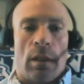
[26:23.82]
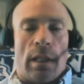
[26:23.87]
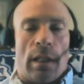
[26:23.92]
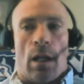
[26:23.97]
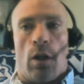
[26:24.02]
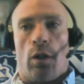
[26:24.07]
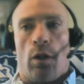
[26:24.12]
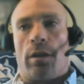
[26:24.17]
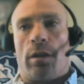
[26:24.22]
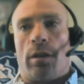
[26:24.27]

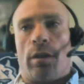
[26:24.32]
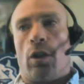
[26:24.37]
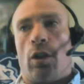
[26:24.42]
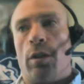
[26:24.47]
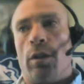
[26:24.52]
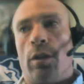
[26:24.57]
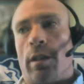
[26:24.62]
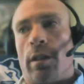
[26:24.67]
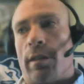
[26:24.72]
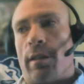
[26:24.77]
Yeah, who's
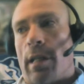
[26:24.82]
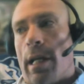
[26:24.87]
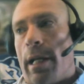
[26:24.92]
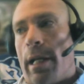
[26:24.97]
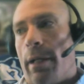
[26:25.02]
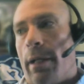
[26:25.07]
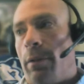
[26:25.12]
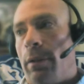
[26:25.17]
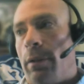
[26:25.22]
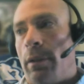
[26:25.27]
who's to
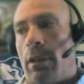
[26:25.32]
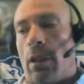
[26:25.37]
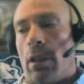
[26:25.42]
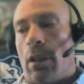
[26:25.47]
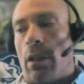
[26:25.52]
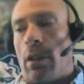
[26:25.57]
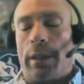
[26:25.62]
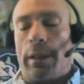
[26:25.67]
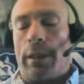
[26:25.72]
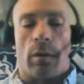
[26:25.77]
say you know
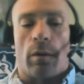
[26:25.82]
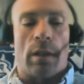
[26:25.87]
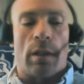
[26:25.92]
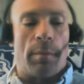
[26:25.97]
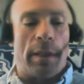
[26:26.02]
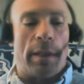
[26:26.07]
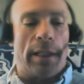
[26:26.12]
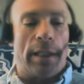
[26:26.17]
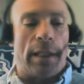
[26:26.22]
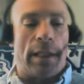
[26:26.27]
we don't
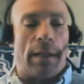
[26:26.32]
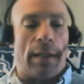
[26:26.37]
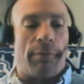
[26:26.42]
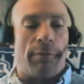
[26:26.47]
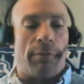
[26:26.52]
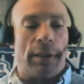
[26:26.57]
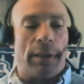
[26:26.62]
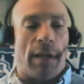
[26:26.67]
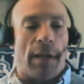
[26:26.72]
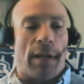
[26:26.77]
come in at
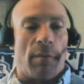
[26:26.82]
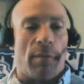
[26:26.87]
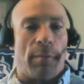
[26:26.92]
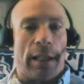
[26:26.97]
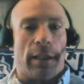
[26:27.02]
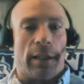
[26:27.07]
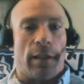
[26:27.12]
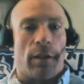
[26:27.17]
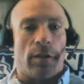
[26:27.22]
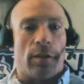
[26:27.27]
55
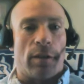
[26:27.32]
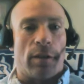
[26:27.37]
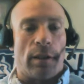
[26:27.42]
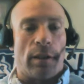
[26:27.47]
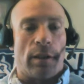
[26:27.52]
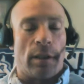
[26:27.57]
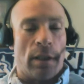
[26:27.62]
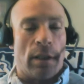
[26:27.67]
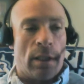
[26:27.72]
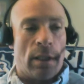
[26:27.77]
megahertz and
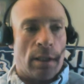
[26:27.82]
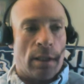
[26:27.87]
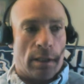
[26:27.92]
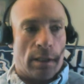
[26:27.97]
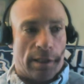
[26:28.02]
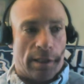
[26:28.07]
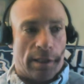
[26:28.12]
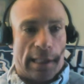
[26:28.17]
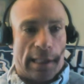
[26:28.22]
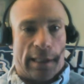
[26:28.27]
the
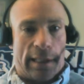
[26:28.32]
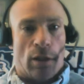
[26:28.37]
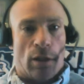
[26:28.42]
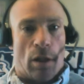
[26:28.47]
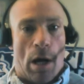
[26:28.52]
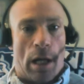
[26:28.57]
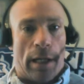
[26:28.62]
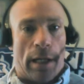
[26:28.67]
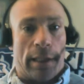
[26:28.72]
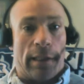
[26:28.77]
second
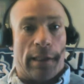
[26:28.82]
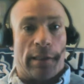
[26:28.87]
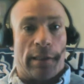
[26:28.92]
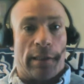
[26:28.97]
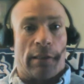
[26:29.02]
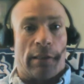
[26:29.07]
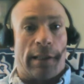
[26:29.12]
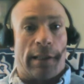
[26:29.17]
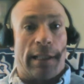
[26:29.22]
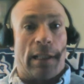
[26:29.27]
harmonic isn't
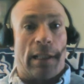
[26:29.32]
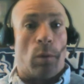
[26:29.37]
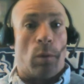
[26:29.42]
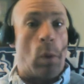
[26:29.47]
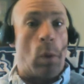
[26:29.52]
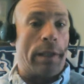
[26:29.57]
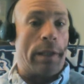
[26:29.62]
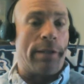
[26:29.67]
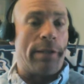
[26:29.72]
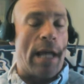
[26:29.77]
created at
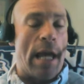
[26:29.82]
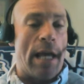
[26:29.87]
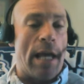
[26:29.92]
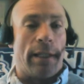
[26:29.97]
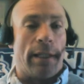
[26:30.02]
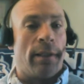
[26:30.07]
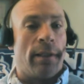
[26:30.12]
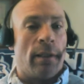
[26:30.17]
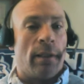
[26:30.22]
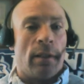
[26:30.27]
110?
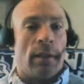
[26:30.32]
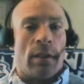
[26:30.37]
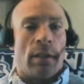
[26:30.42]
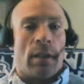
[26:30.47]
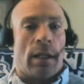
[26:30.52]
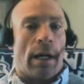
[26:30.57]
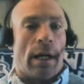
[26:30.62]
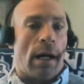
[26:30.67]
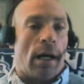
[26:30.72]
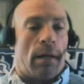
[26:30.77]

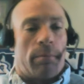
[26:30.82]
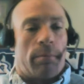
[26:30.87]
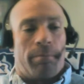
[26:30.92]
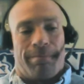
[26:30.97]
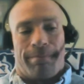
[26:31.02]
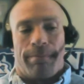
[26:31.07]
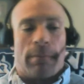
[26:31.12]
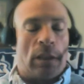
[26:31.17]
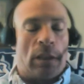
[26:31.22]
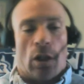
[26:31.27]
Um,
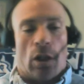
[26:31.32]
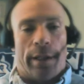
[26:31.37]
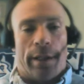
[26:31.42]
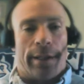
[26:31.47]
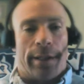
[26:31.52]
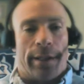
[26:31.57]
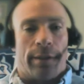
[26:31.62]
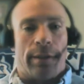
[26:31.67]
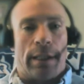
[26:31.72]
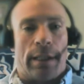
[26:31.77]
you know, there
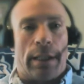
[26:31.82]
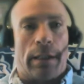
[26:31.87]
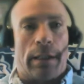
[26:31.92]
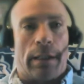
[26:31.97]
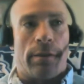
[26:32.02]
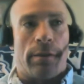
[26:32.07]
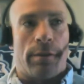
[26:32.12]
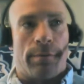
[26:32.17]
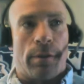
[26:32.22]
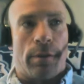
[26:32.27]
there's
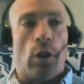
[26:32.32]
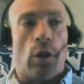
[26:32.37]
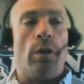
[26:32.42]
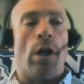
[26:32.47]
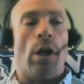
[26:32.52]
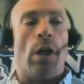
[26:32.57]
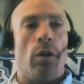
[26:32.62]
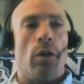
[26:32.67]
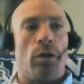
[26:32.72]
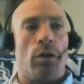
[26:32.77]
who
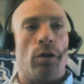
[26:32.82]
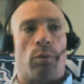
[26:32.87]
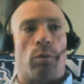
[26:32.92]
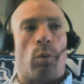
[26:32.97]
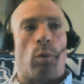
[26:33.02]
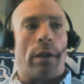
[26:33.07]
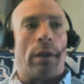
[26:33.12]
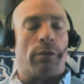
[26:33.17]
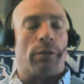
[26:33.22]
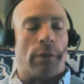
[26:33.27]
knows
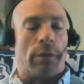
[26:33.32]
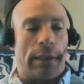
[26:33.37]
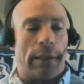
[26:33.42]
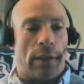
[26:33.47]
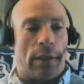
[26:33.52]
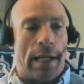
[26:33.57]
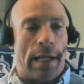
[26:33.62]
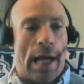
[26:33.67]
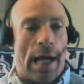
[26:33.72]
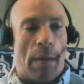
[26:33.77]
what's really going
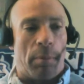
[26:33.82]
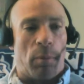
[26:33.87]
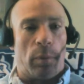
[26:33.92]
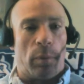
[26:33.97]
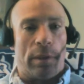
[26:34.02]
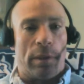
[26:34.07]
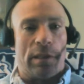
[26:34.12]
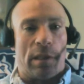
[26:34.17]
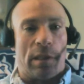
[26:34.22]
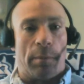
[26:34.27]
to happen with
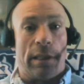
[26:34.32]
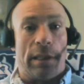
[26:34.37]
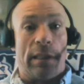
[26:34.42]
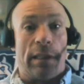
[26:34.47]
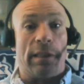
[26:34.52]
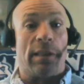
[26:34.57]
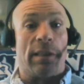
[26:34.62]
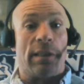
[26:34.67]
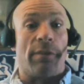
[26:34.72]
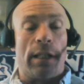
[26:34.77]
some of these
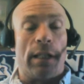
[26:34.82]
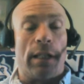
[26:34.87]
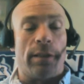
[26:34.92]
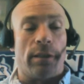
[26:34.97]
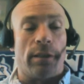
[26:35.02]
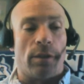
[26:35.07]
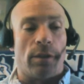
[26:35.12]
devices.